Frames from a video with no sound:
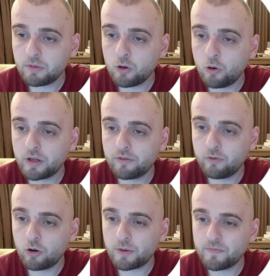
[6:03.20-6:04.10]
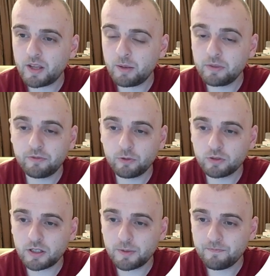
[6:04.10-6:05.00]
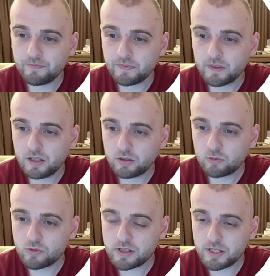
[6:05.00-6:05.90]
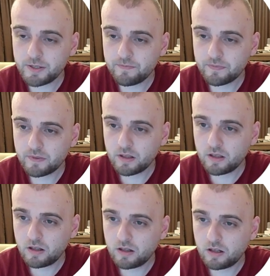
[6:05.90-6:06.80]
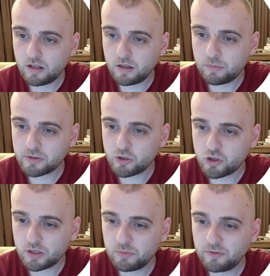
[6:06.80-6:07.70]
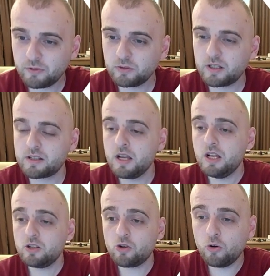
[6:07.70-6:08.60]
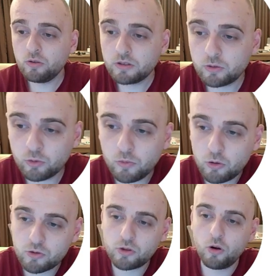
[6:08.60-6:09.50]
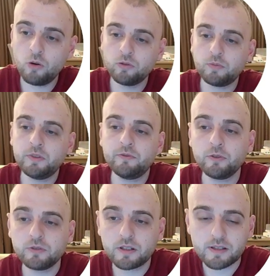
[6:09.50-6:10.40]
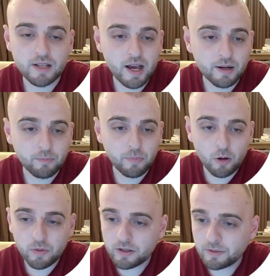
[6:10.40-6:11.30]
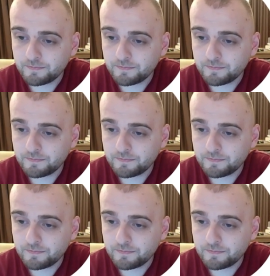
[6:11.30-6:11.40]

going for a midfielder to see position midfielders. So the two most owned midfielders are Palmer